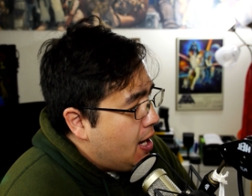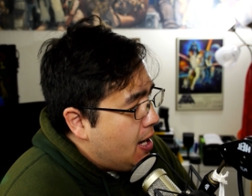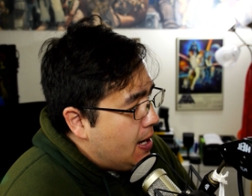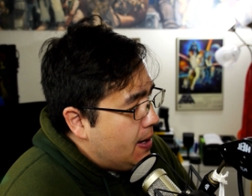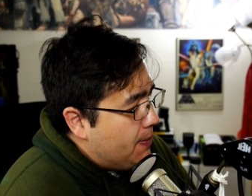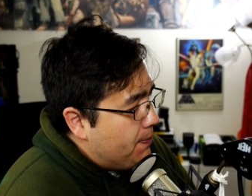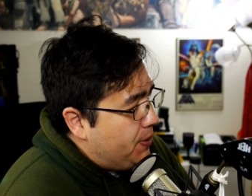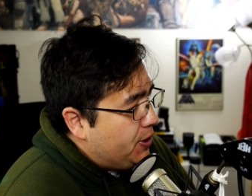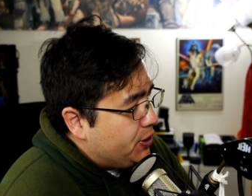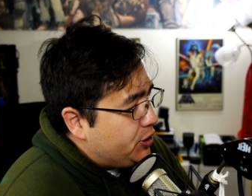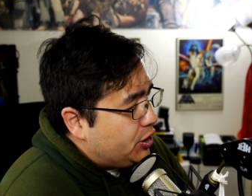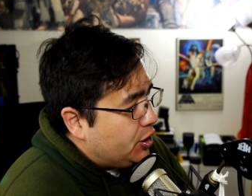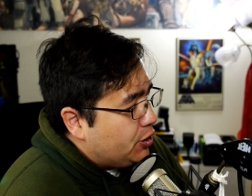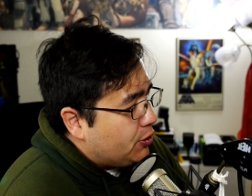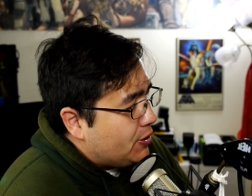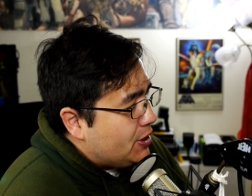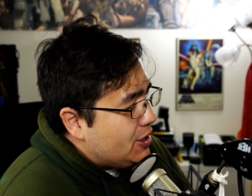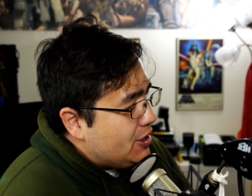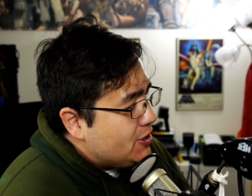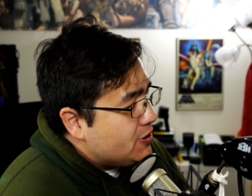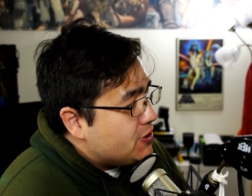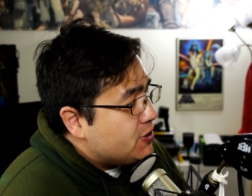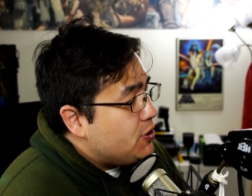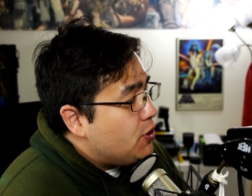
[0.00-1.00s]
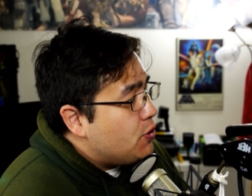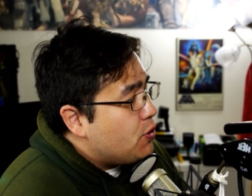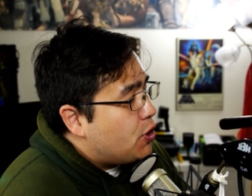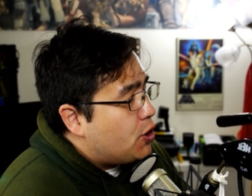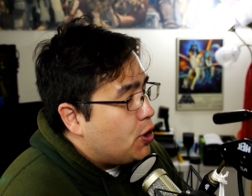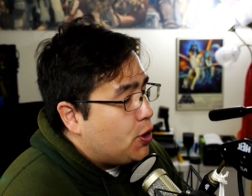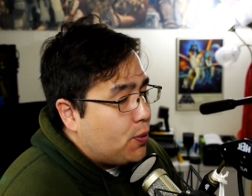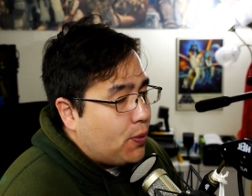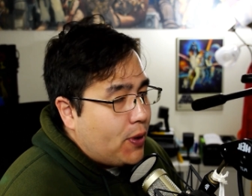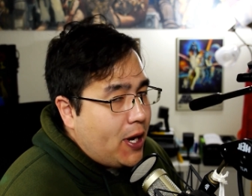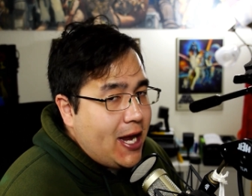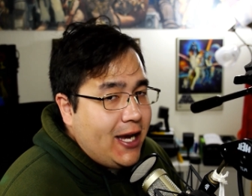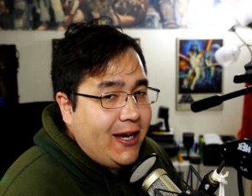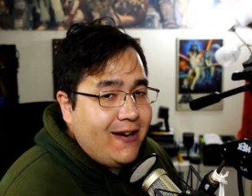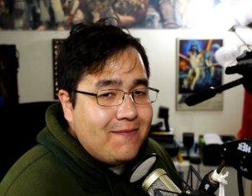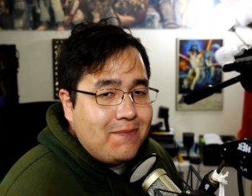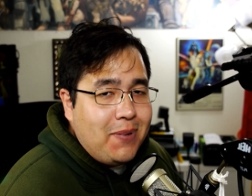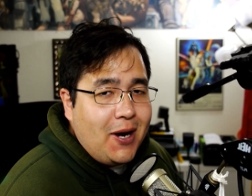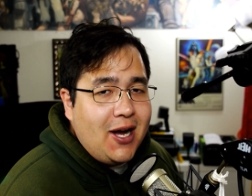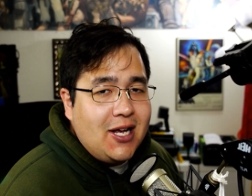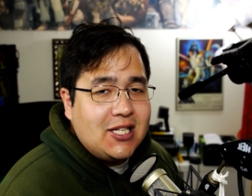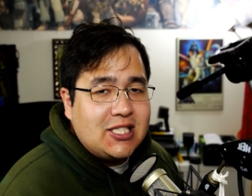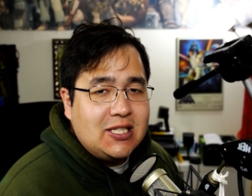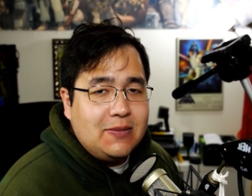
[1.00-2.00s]
but there is no creative
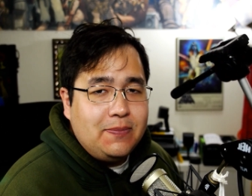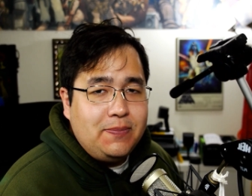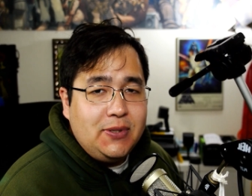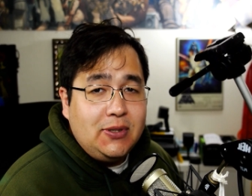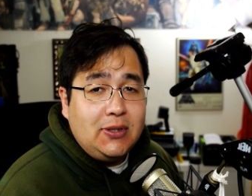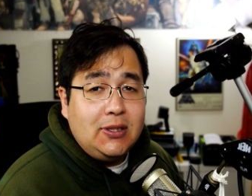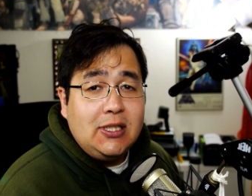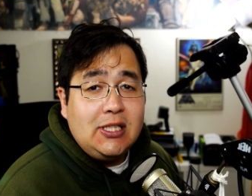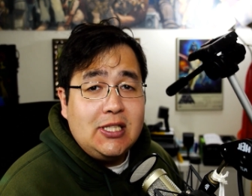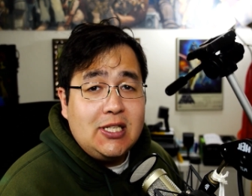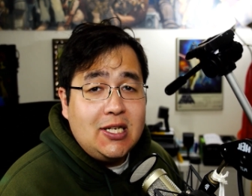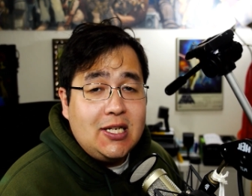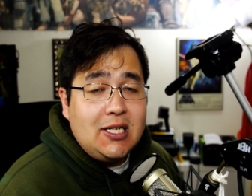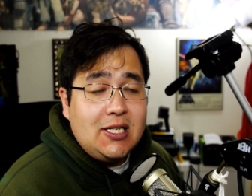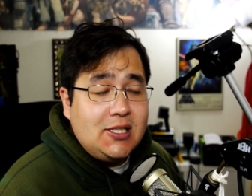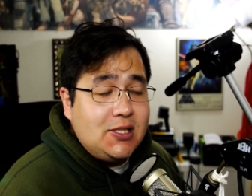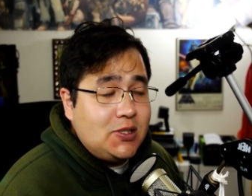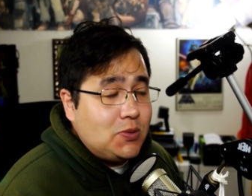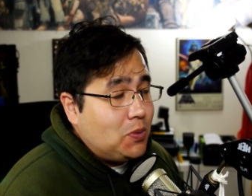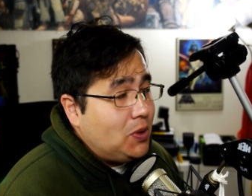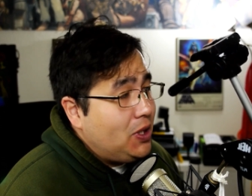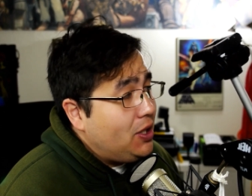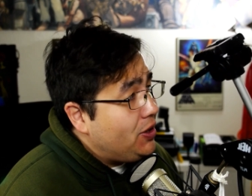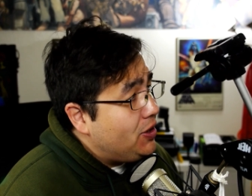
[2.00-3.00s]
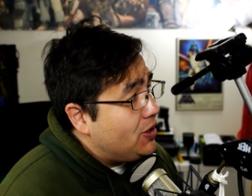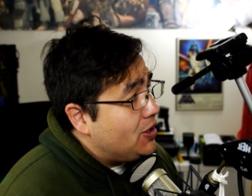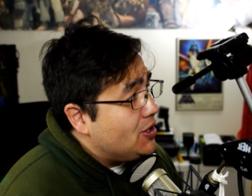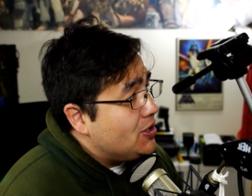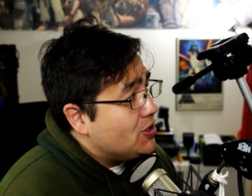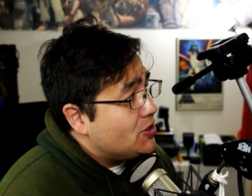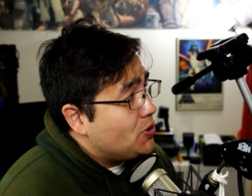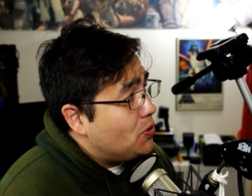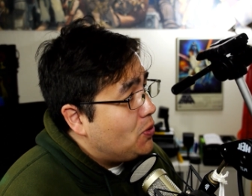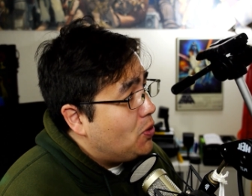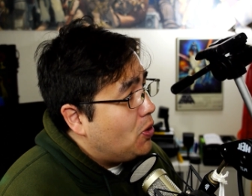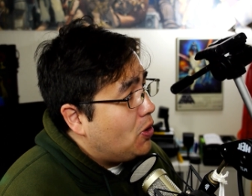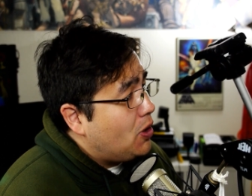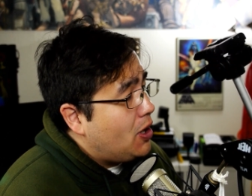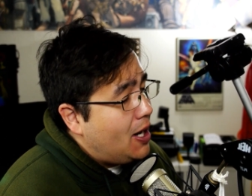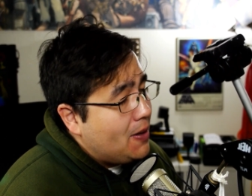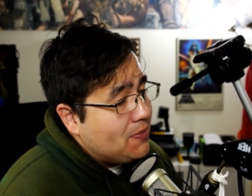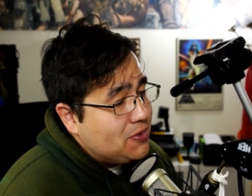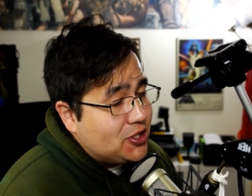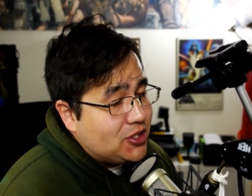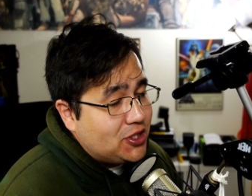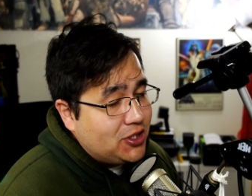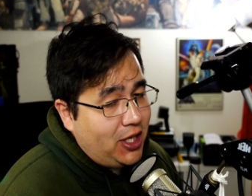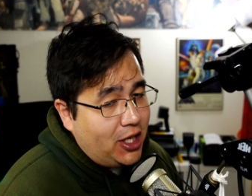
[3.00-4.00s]
possibilities with this, or
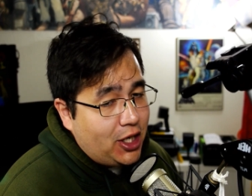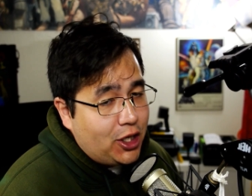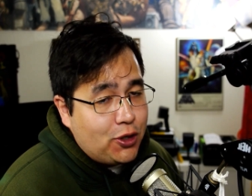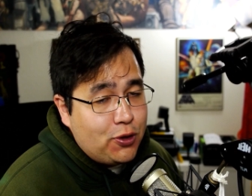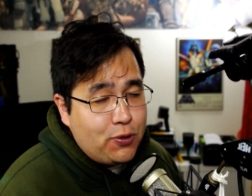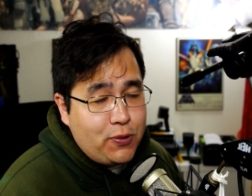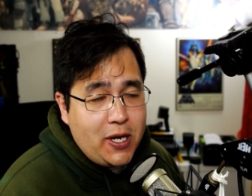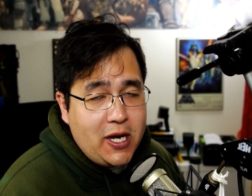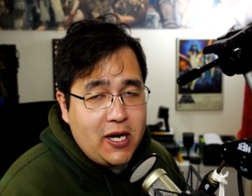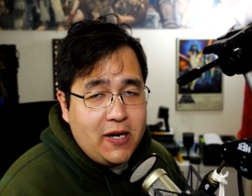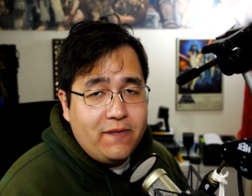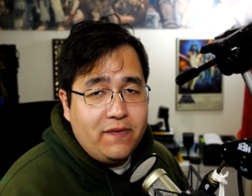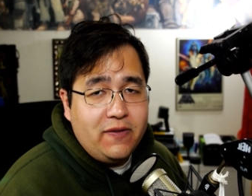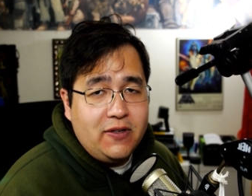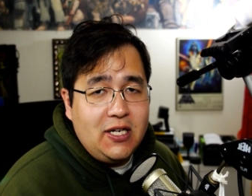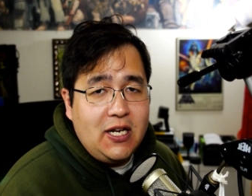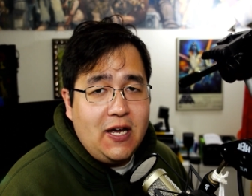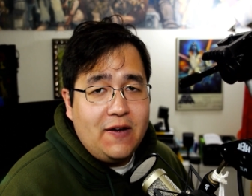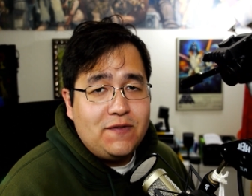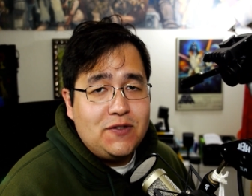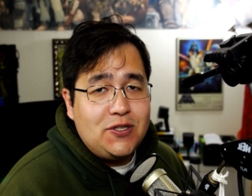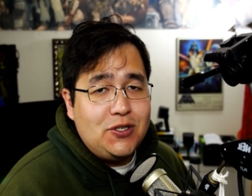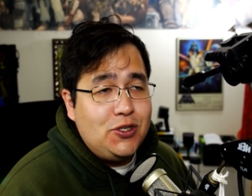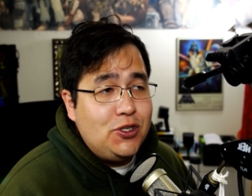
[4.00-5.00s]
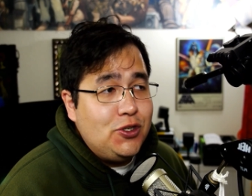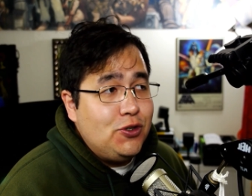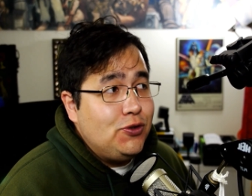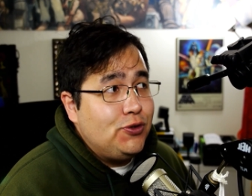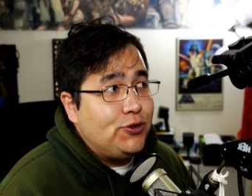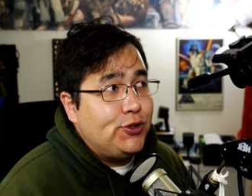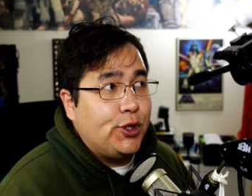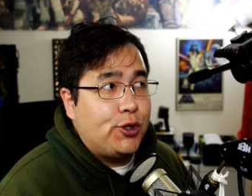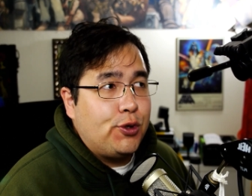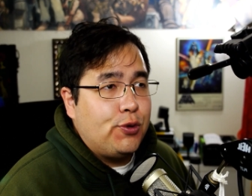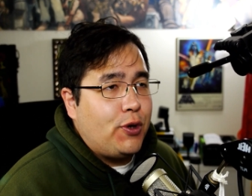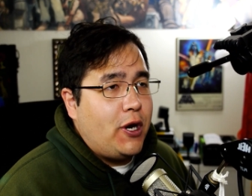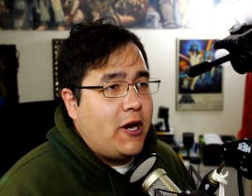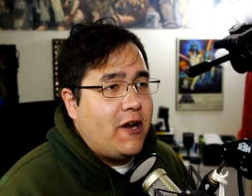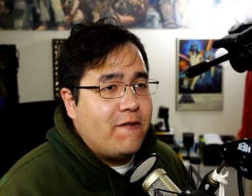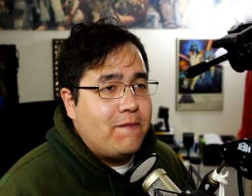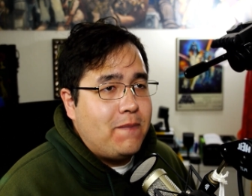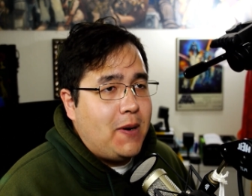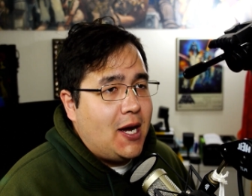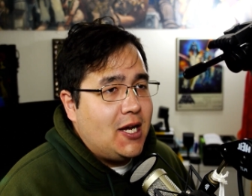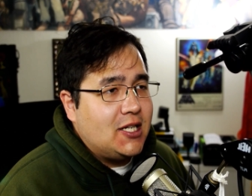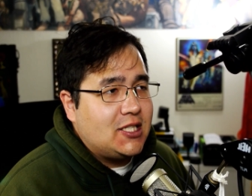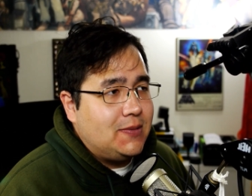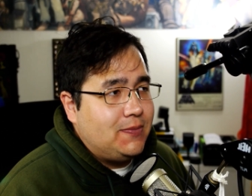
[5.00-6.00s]
I'm just not creative enough to use the creative
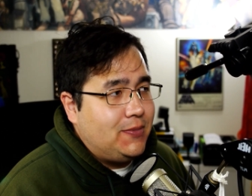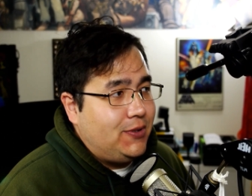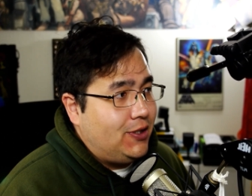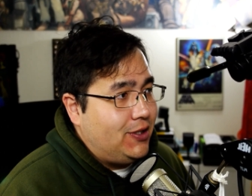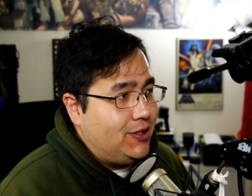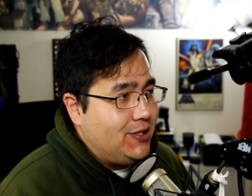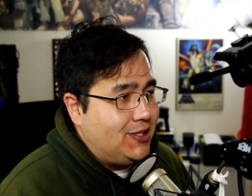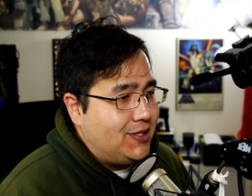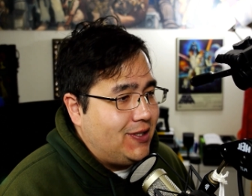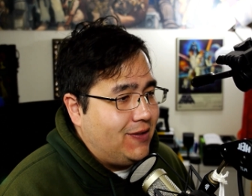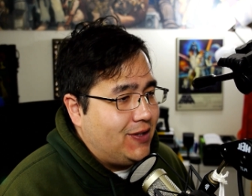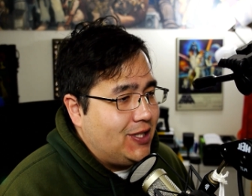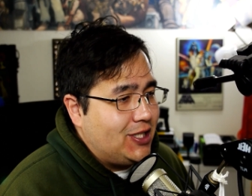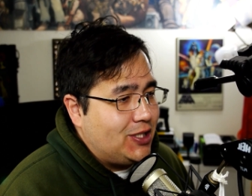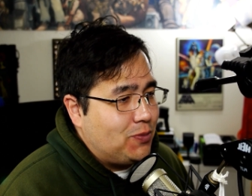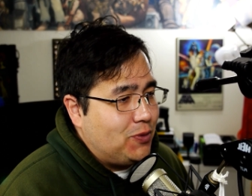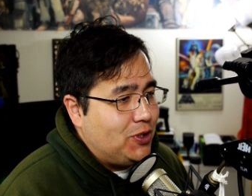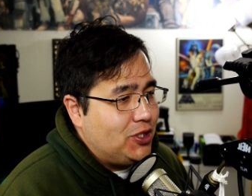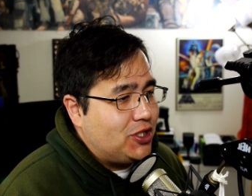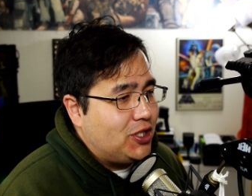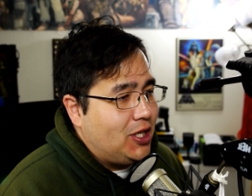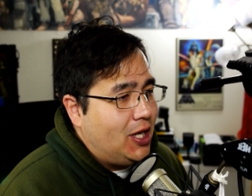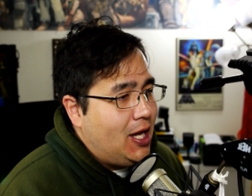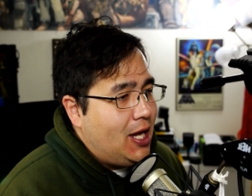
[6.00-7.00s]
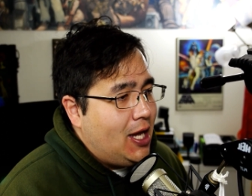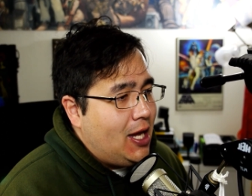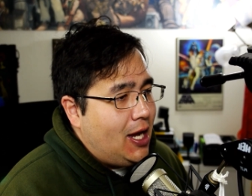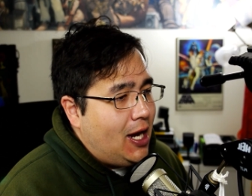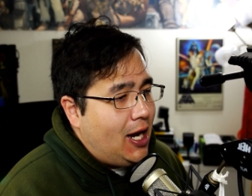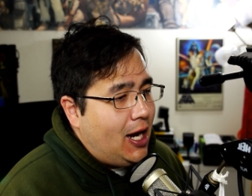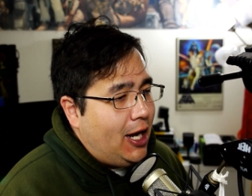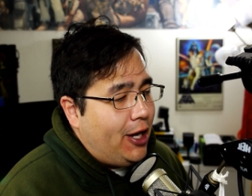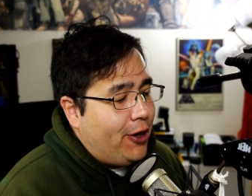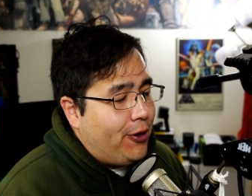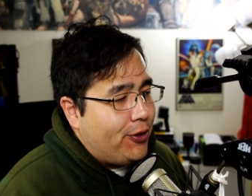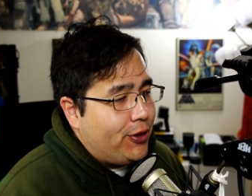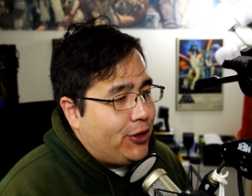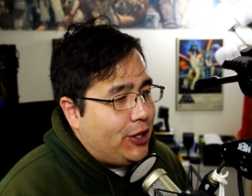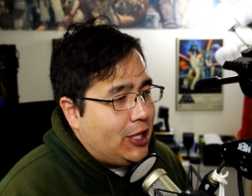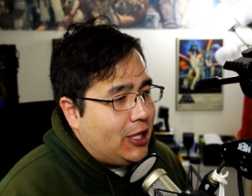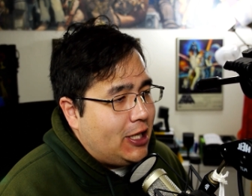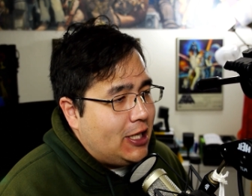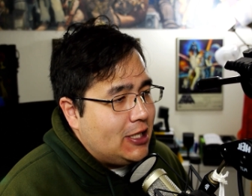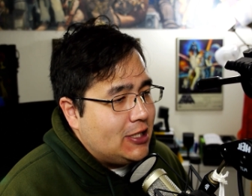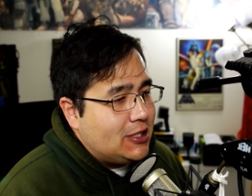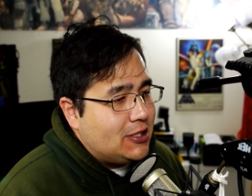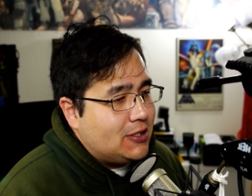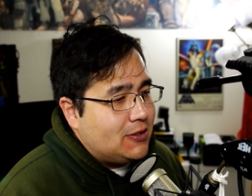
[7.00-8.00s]
possibilities of this, which I don't
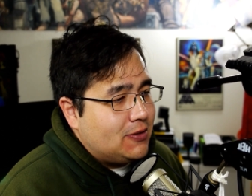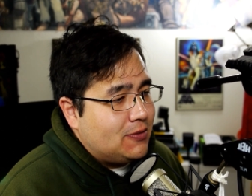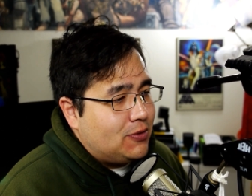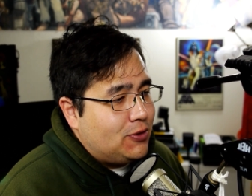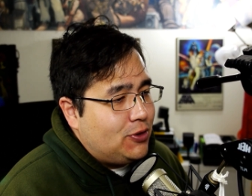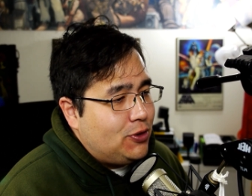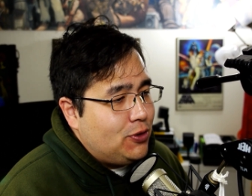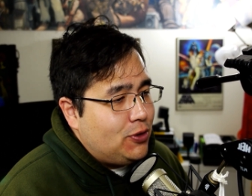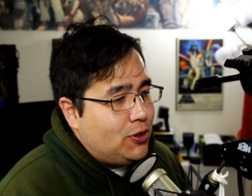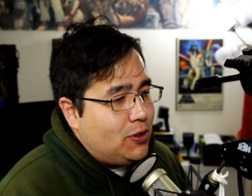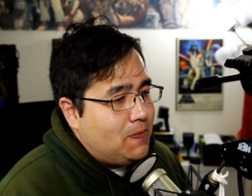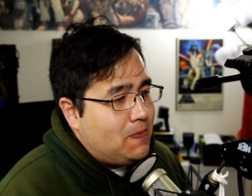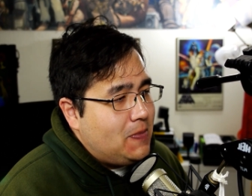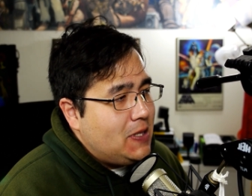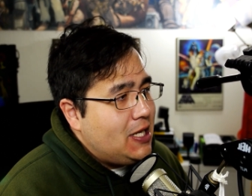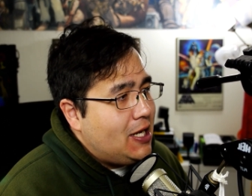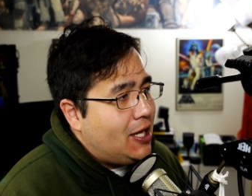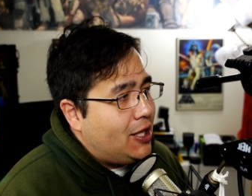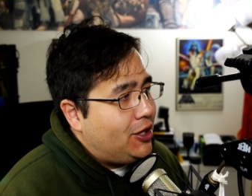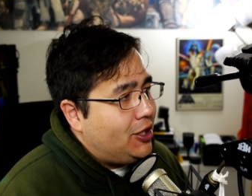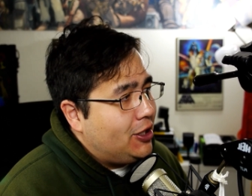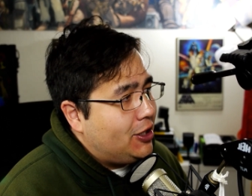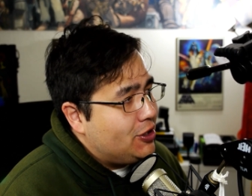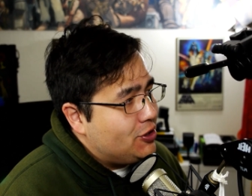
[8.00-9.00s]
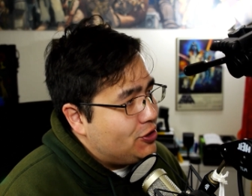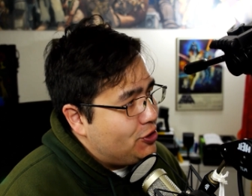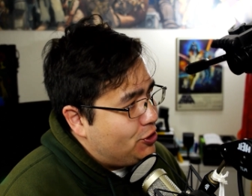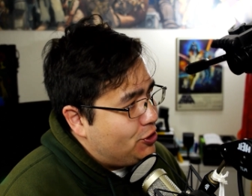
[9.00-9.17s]
think it's due to me. I think it's